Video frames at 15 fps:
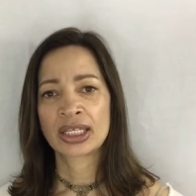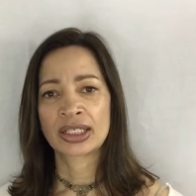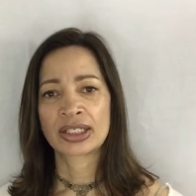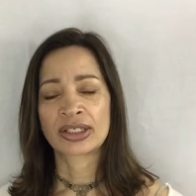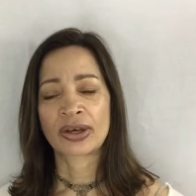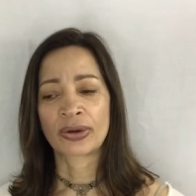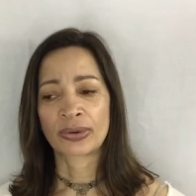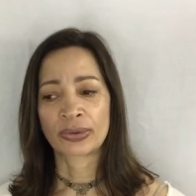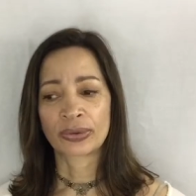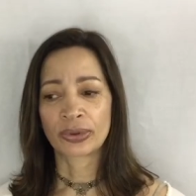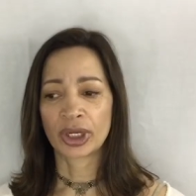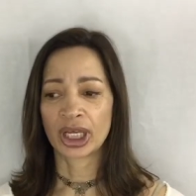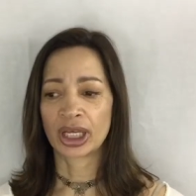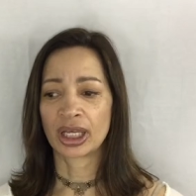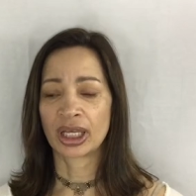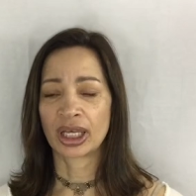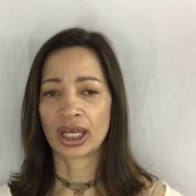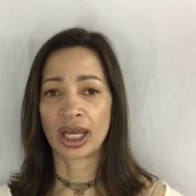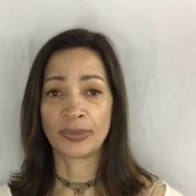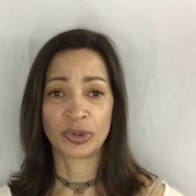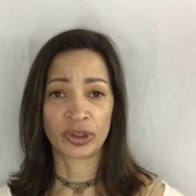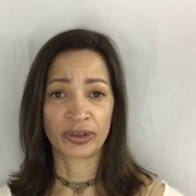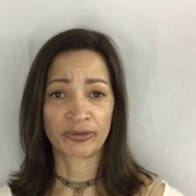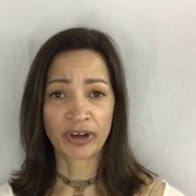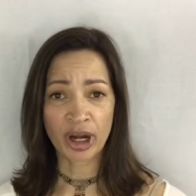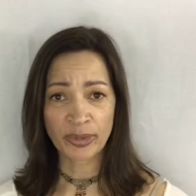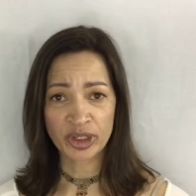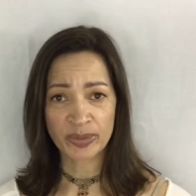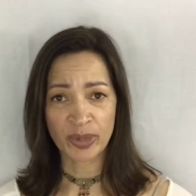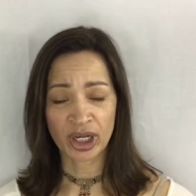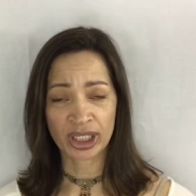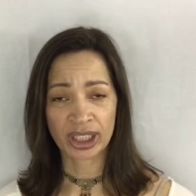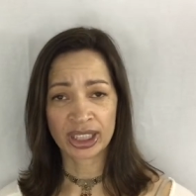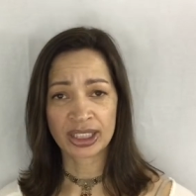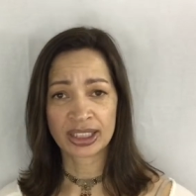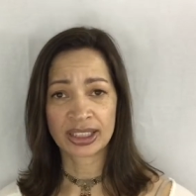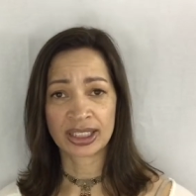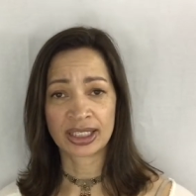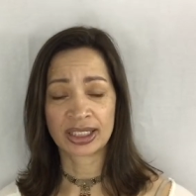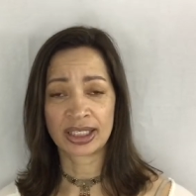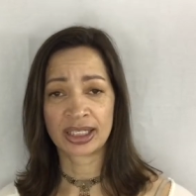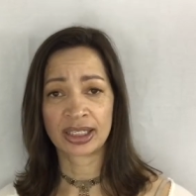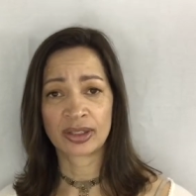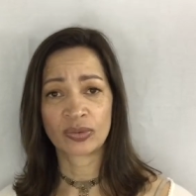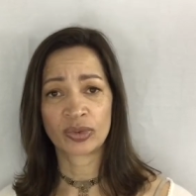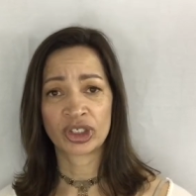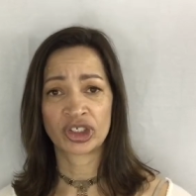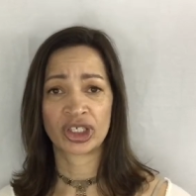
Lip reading: So I'm doing farmers markets to see which